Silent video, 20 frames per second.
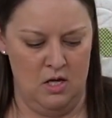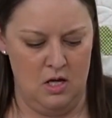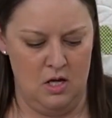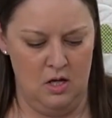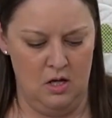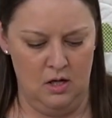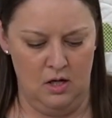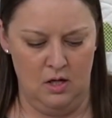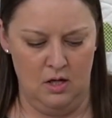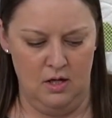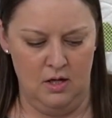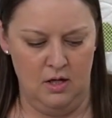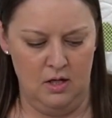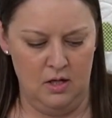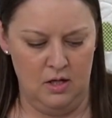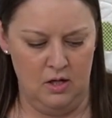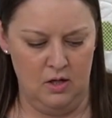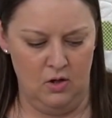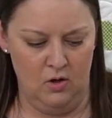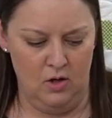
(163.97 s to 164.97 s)
And
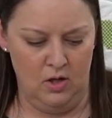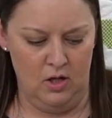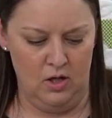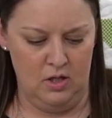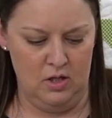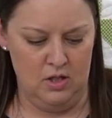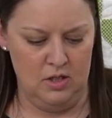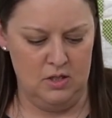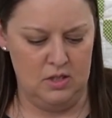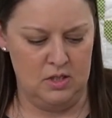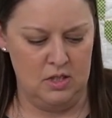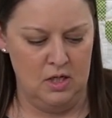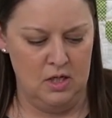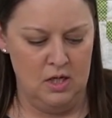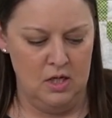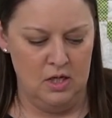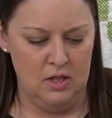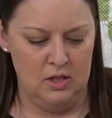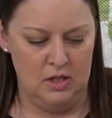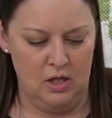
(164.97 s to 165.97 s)
here is
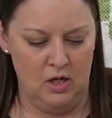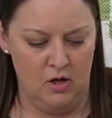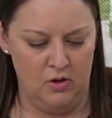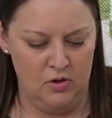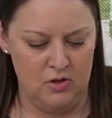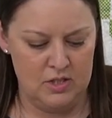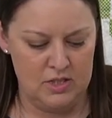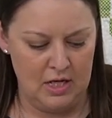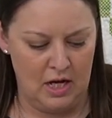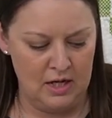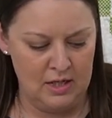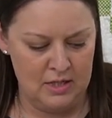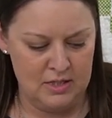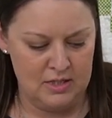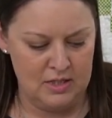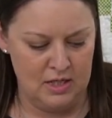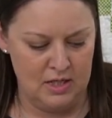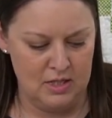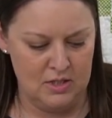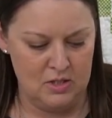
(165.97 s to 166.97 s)
the other side, and
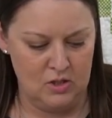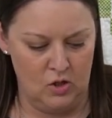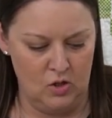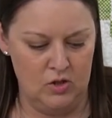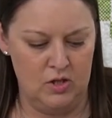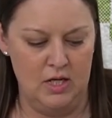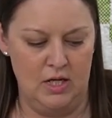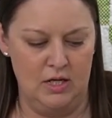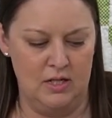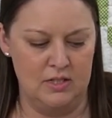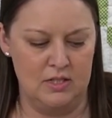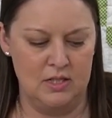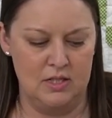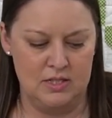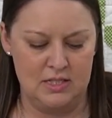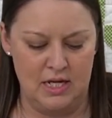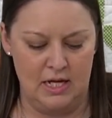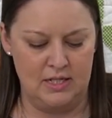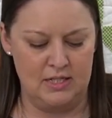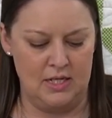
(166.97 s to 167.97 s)
it says, "Good things
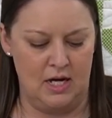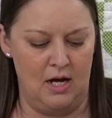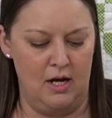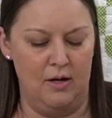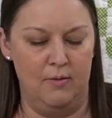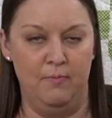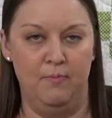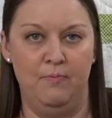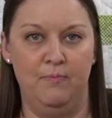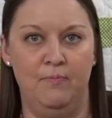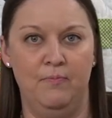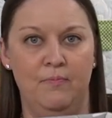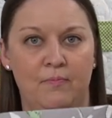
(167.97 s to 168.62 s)
take time."